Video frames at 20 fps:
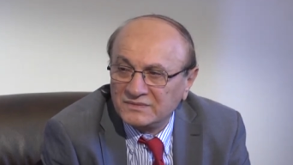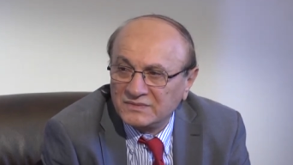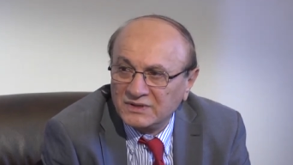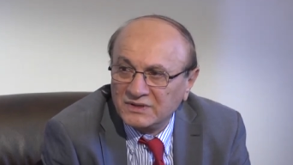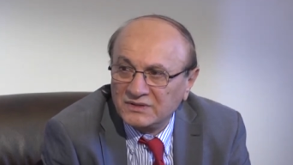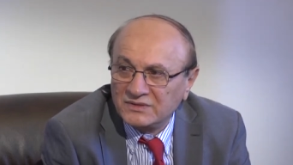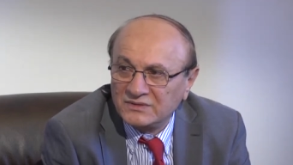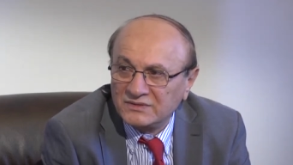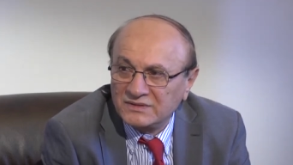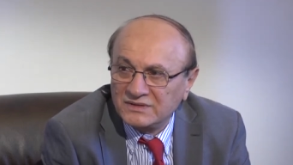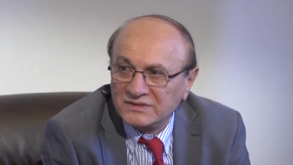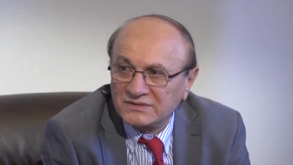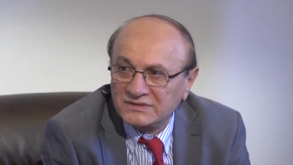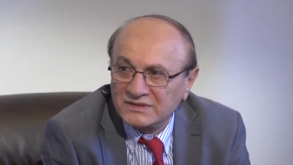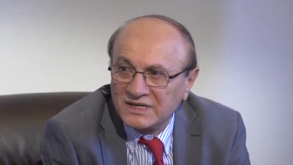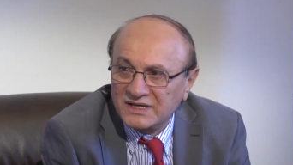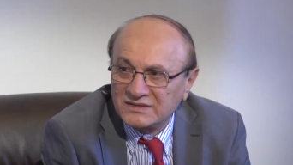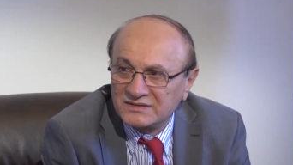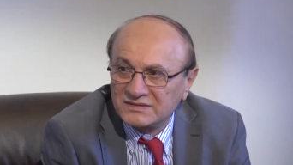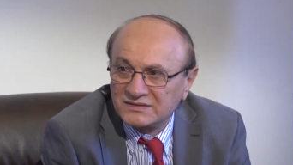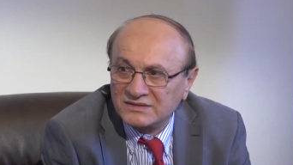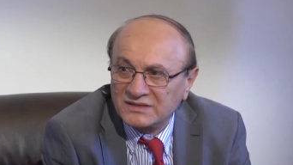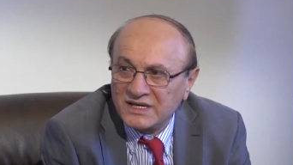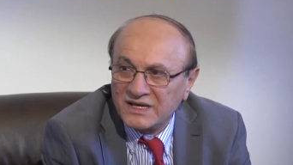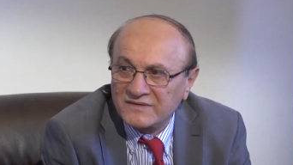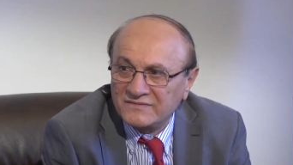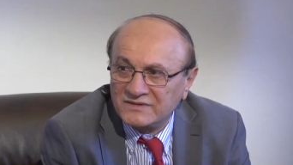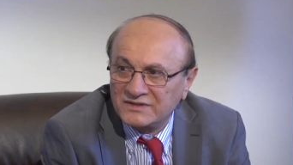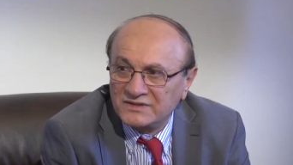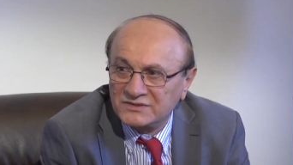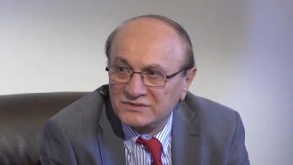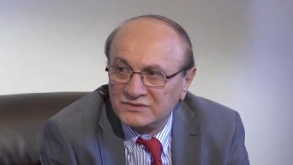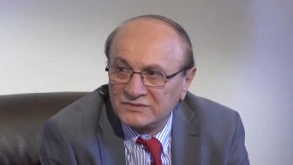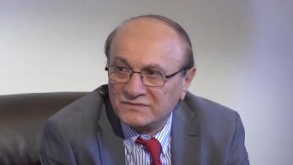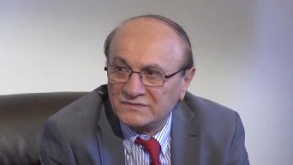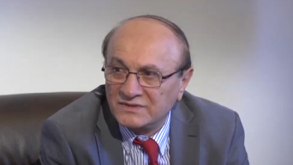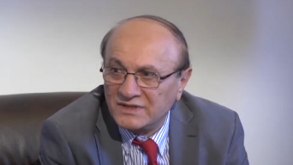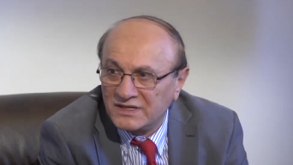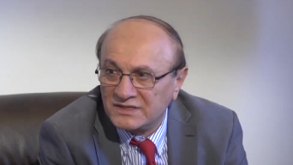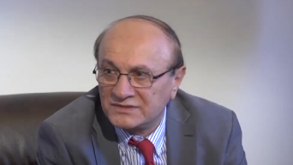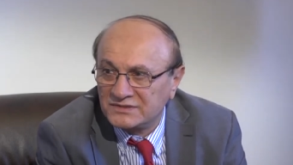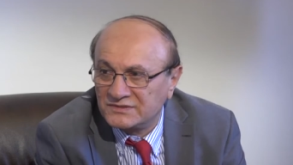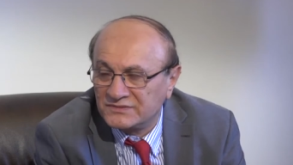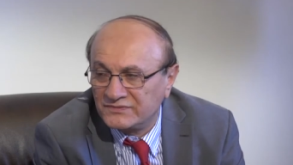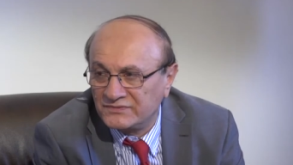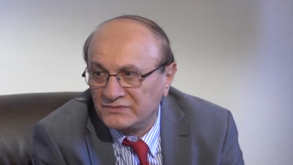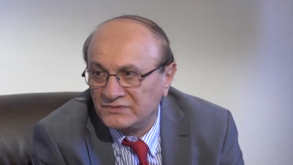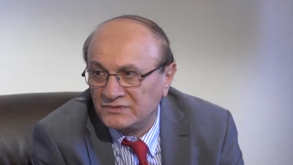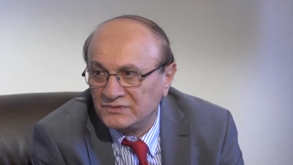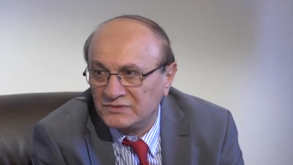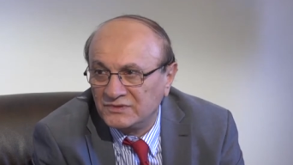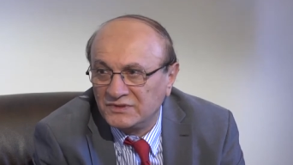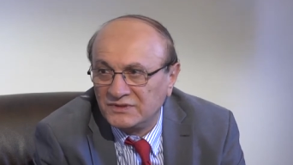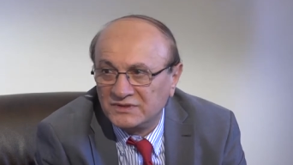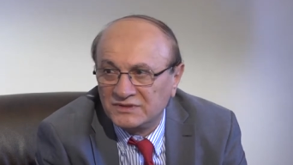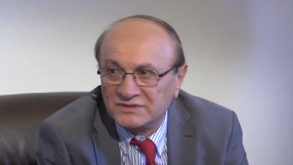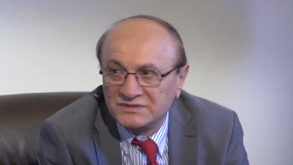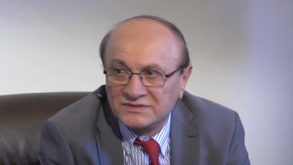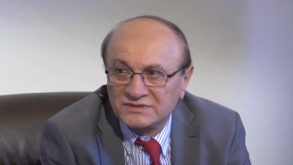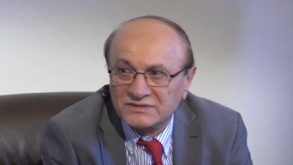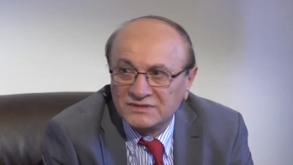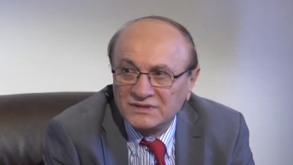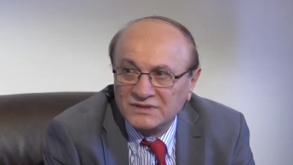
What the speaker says: That's an average of last few years,